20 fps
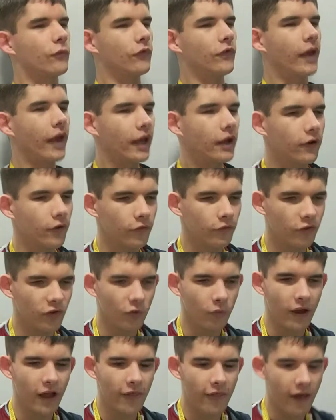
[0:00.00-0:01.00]
take us to
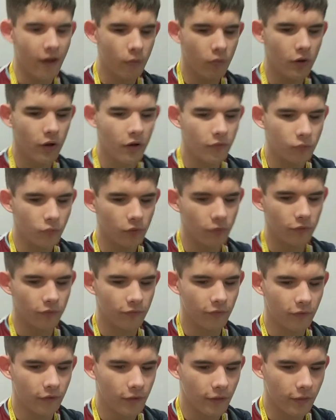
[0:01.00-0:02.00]
where that word
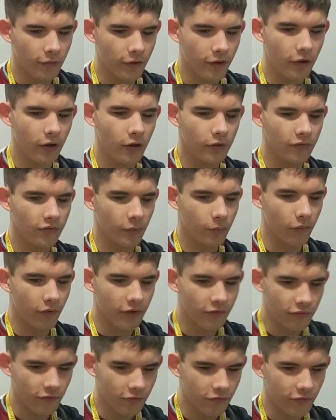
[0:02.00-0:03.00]
was. The cursor
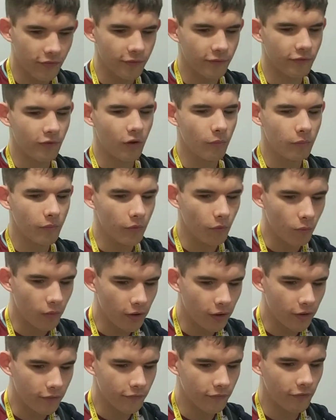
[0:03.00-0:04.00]
brings us to the top of the
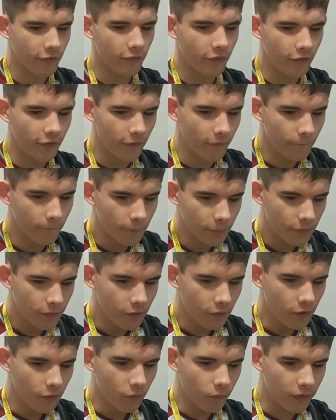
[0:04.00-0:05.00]
word, so
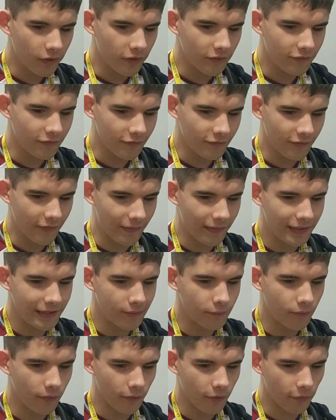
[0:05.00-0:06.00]
we can just
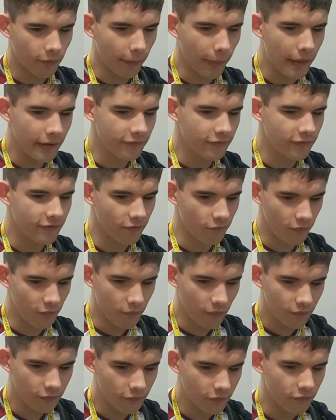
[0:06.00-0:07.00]
delete one of the letters if we
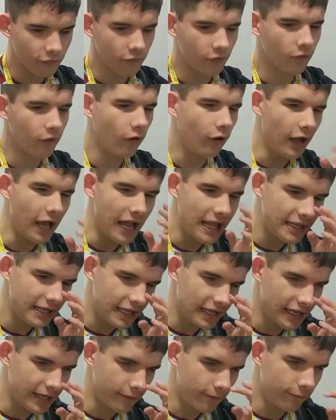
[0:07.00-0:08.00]
wanted to, or edit
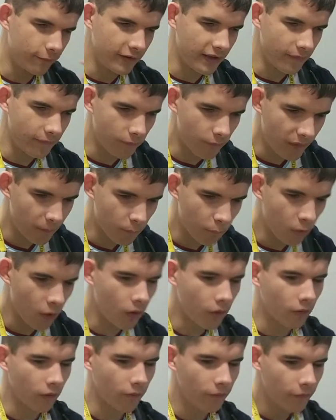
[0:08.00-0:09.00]
it if we ever went
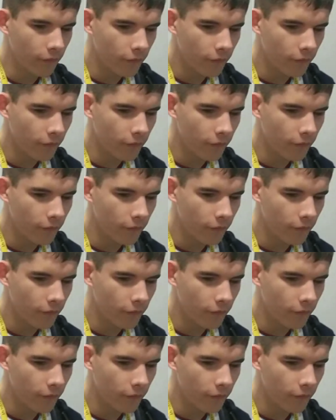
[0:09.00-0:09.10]
wrong.